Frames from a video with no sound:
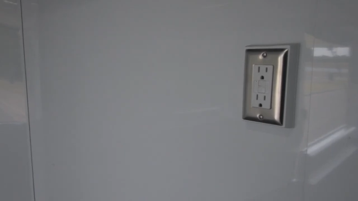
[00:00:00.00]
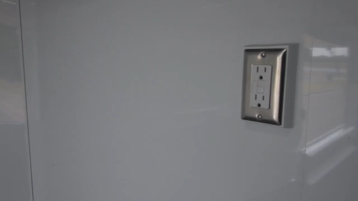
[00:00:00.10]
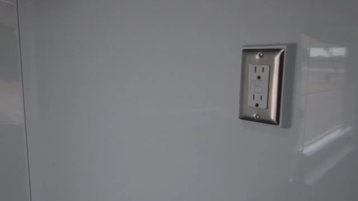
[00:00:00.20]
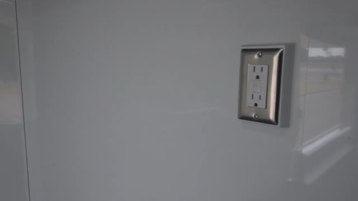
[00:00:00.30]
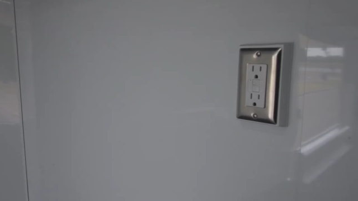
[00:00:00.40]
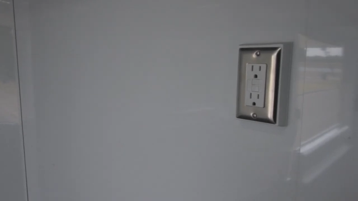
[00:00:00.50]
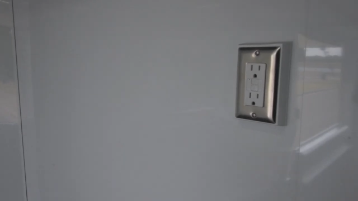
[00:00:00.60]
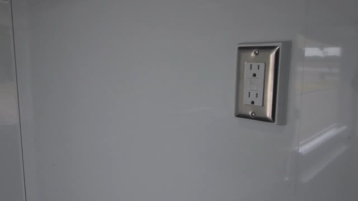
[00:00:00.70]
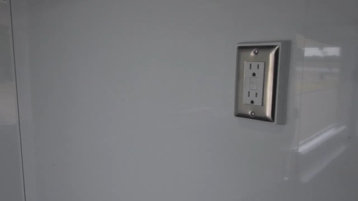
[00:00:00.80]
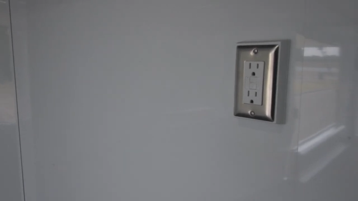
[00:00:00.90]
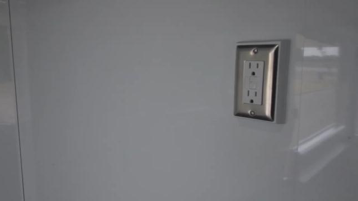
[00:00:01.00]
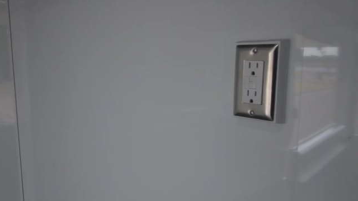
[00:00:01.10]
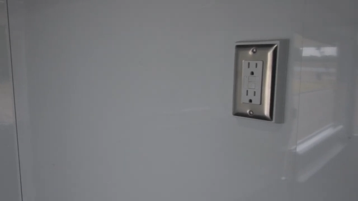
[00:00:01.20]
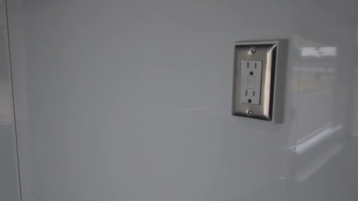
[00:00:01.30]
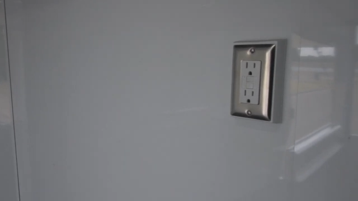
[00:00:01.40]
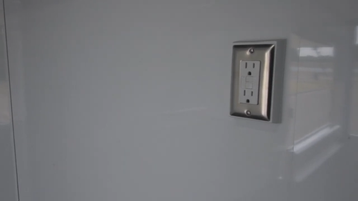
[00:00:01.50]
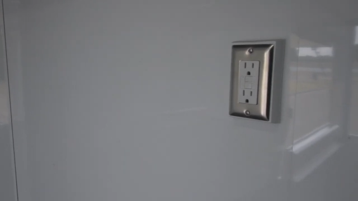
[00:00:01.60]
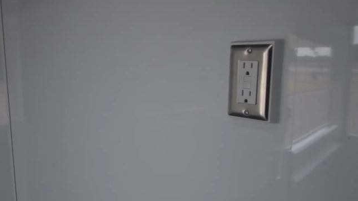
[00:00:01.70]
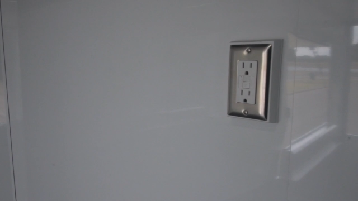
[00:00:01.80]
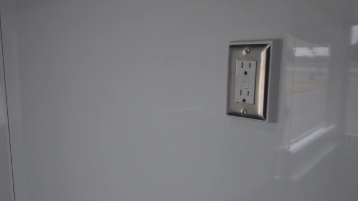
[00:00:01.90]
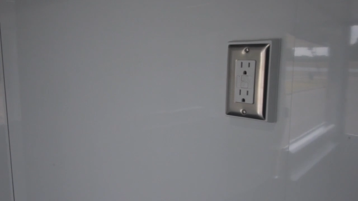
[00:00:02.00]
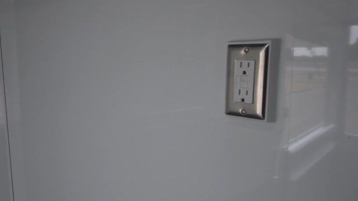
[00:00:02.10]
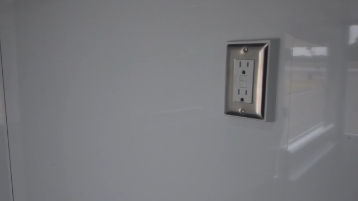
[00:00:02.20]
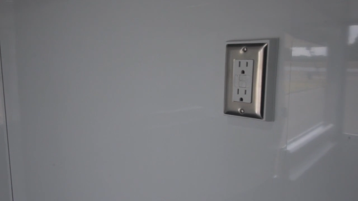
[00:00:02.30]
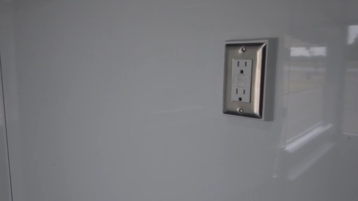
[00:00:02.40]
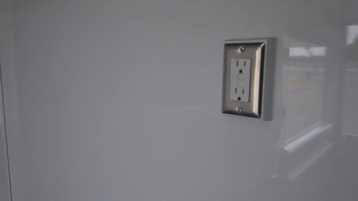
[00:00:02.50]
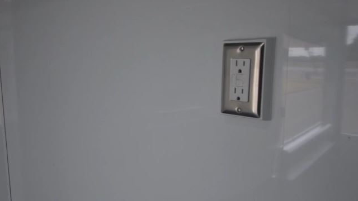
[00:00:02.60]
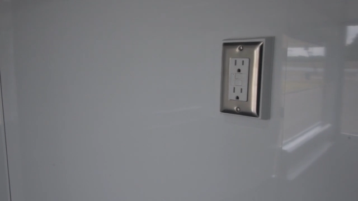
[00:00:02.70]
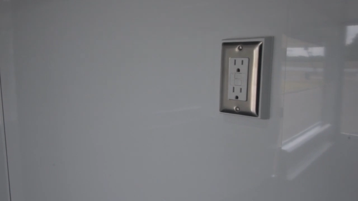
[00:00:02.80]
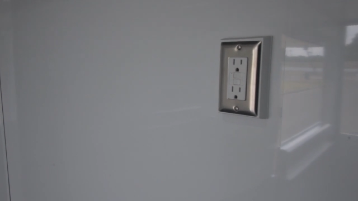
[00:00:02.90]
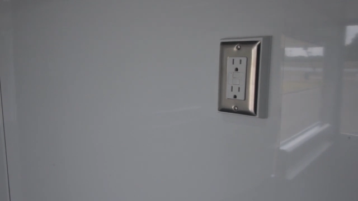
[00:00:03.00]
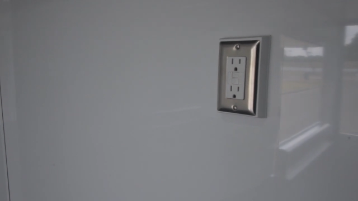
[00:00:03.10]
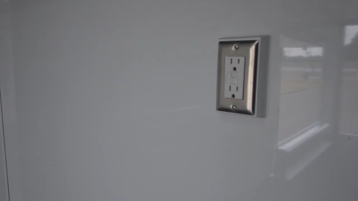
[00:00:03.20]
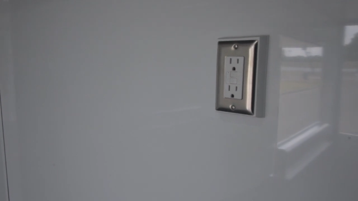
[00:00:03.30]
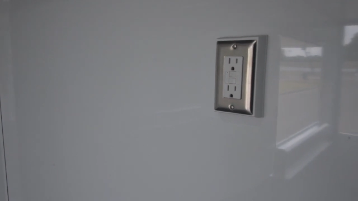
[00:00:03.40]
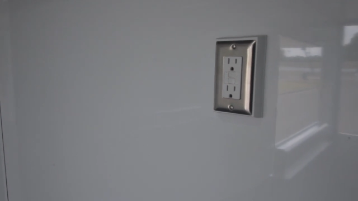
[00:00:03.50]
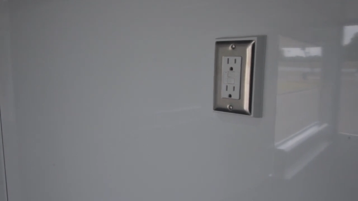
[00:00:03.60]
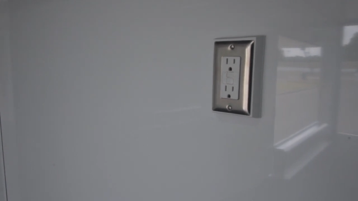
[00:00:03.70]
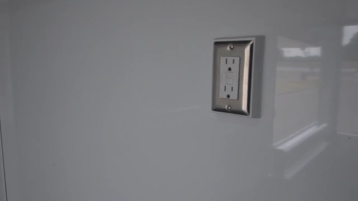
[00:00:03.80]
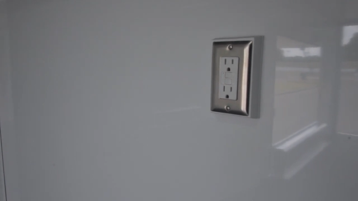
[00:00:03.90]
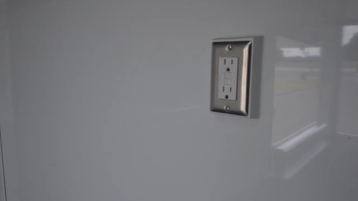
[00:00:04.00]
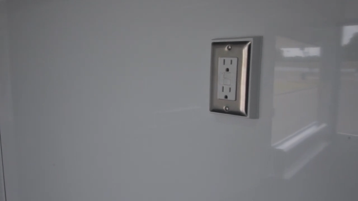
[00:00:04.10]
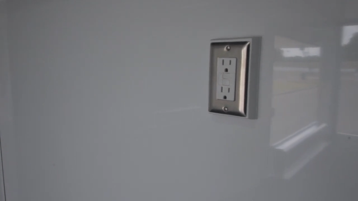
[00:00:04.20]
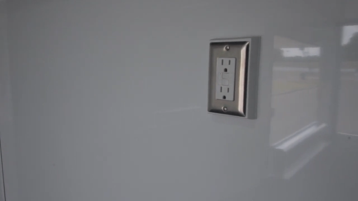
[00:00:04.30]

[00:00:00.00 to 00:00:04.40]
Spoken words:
No face is visible, so there are no lips to read.